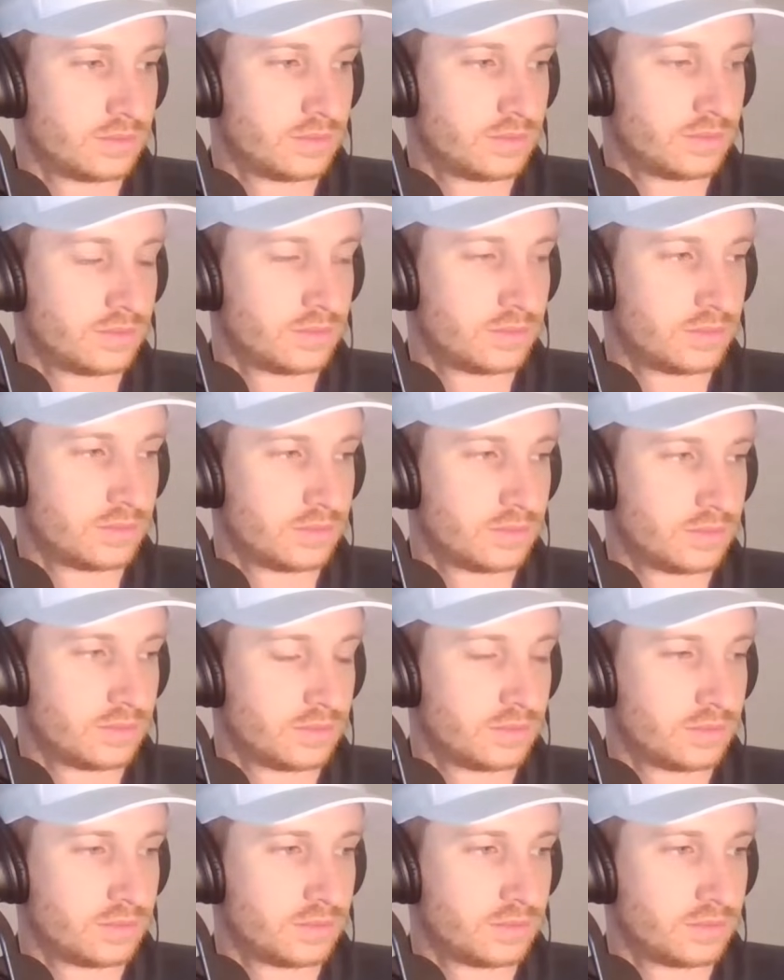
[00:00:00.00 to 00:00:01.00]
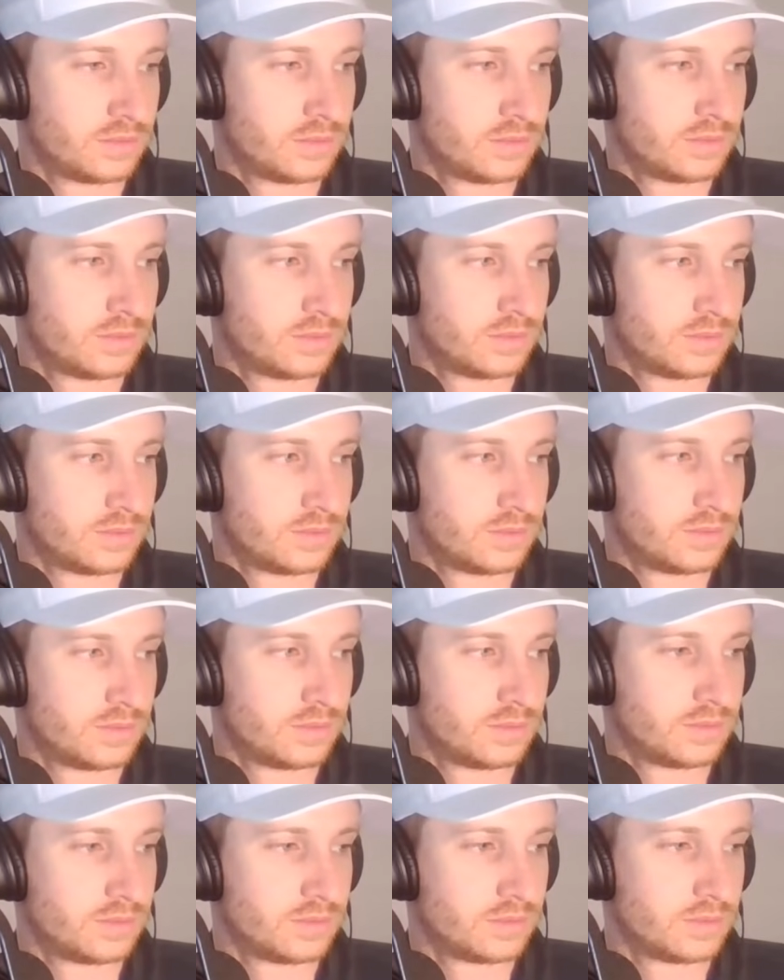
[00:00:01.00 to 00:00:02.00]

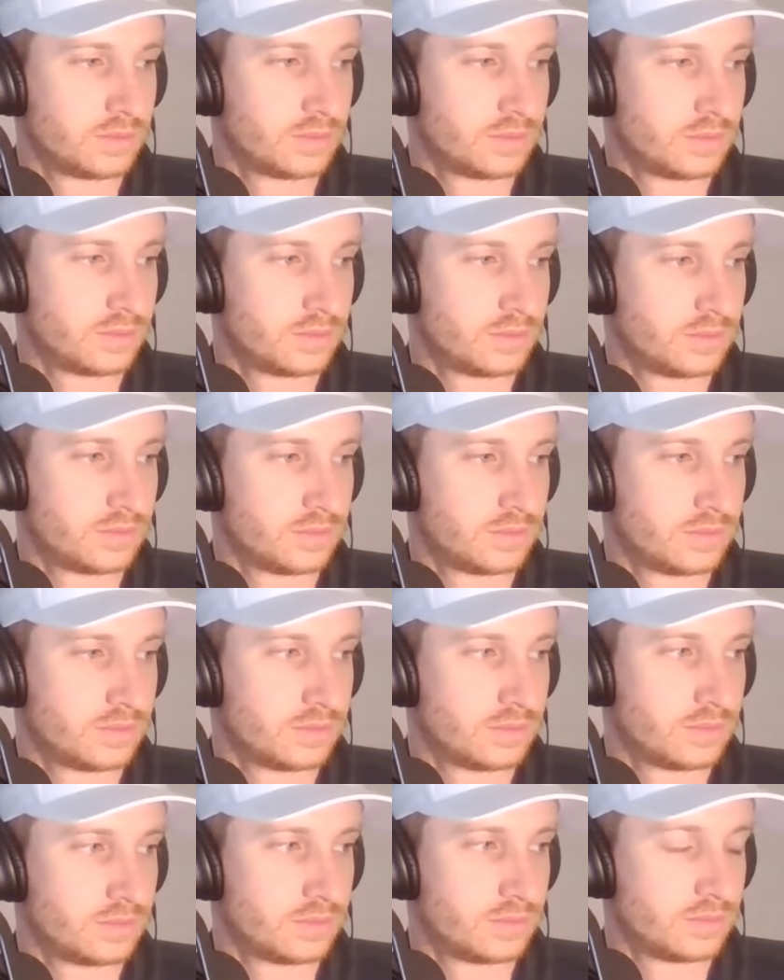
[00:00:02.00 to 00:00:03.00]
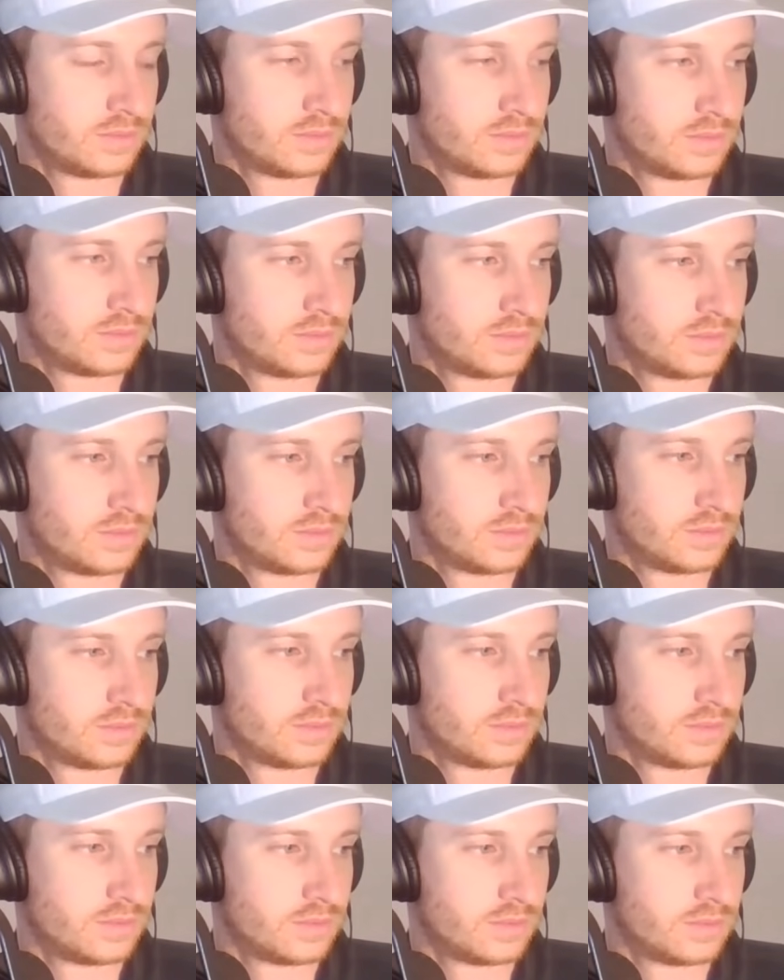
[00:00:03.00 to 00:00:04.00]

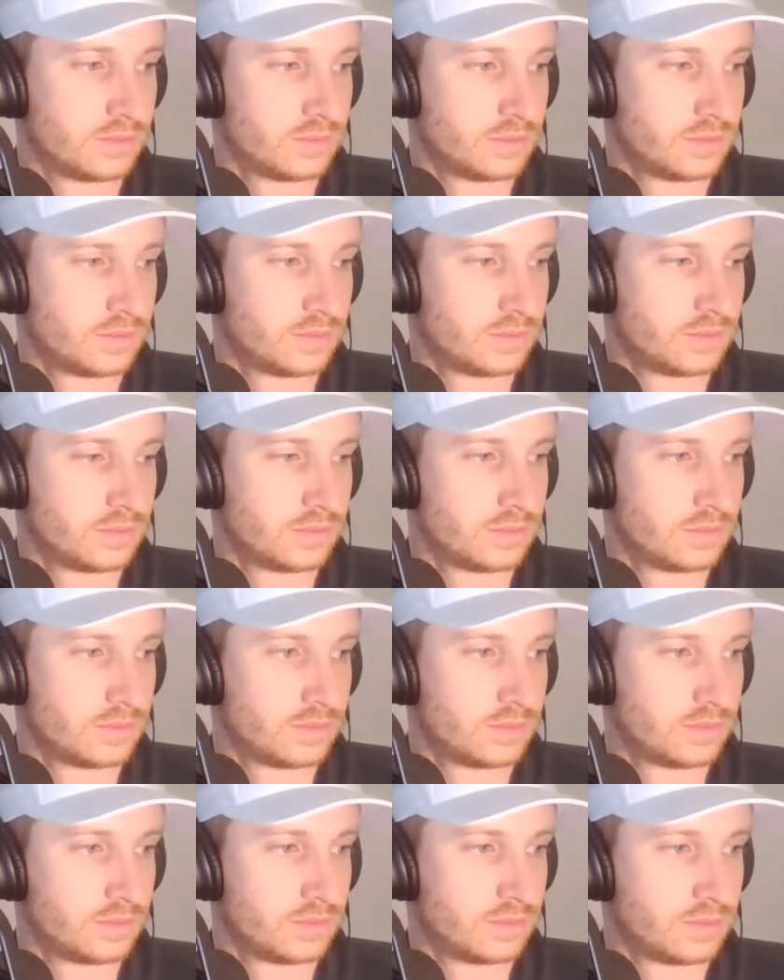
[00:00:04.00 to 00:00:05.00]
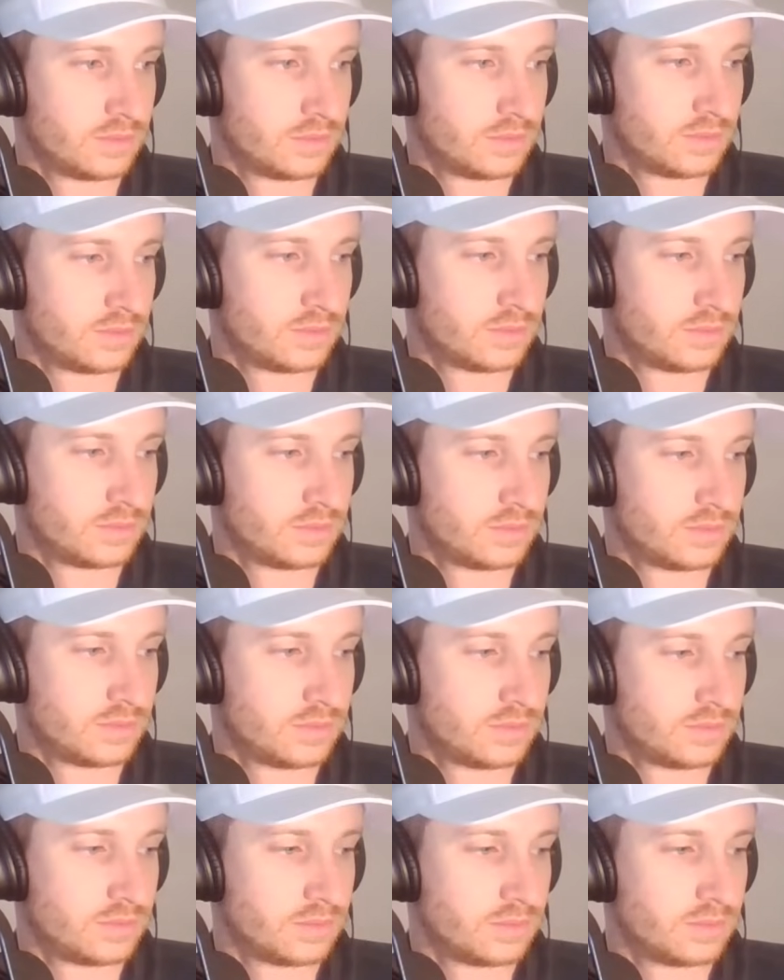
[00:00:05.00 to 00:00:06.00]

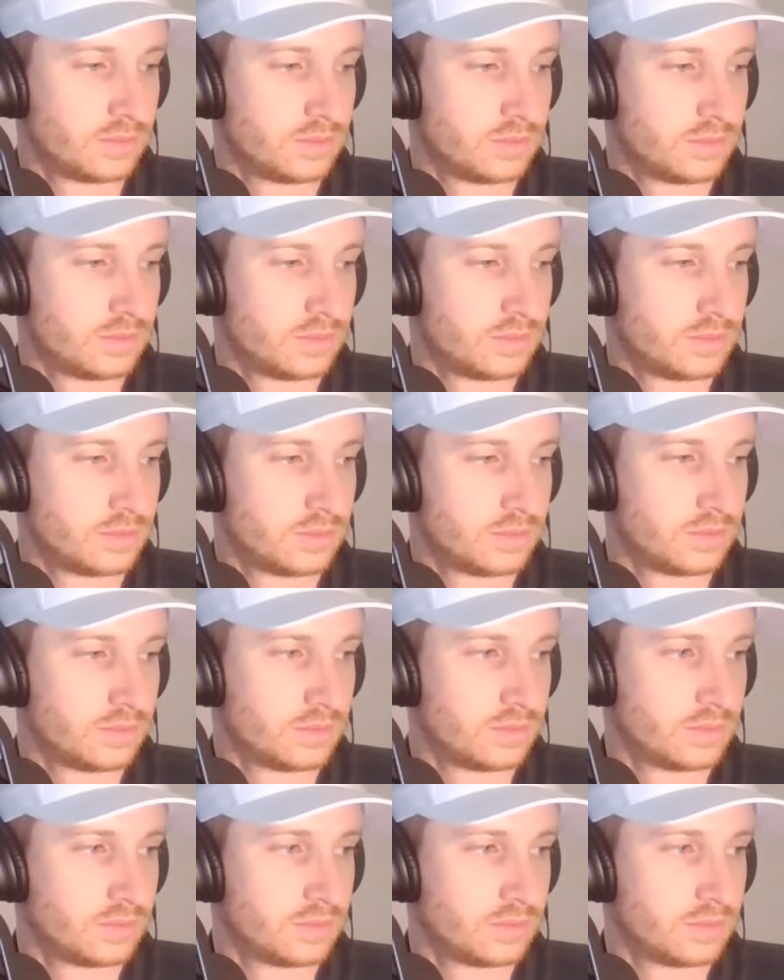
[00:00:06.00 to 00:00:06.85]
This person isn't speaking.